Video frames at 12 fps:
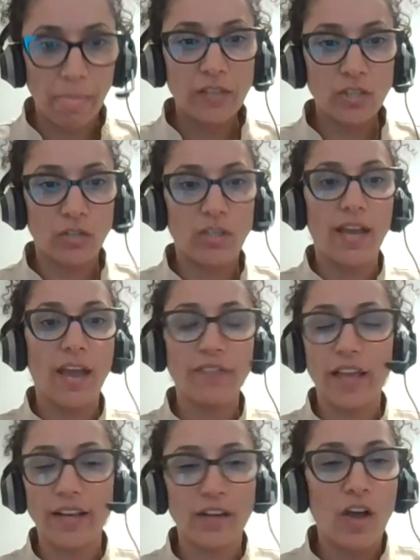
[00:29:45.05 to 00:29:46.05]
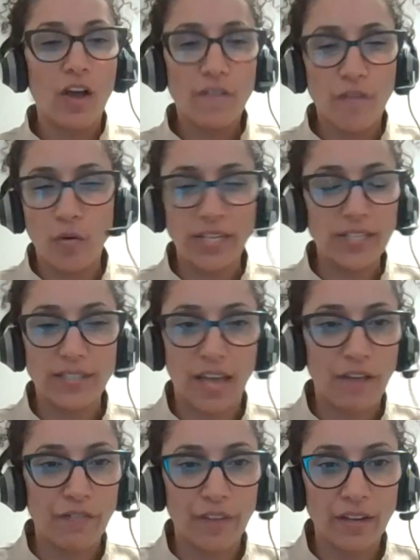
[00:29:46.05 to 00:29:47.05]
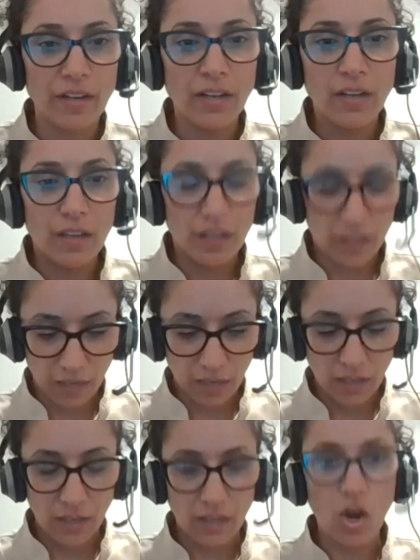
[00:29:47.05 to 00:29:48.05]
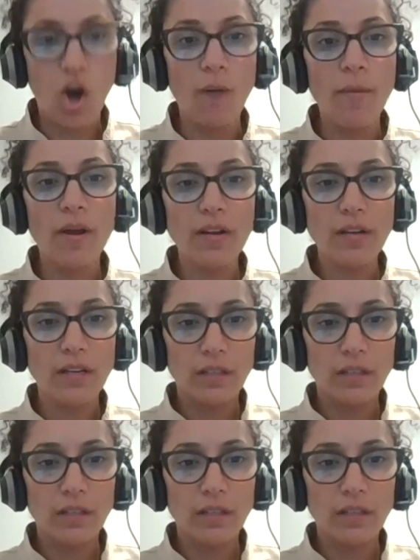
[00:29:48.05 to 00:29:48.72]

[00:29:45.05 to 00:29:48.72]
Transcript: So they have like 47 uh, common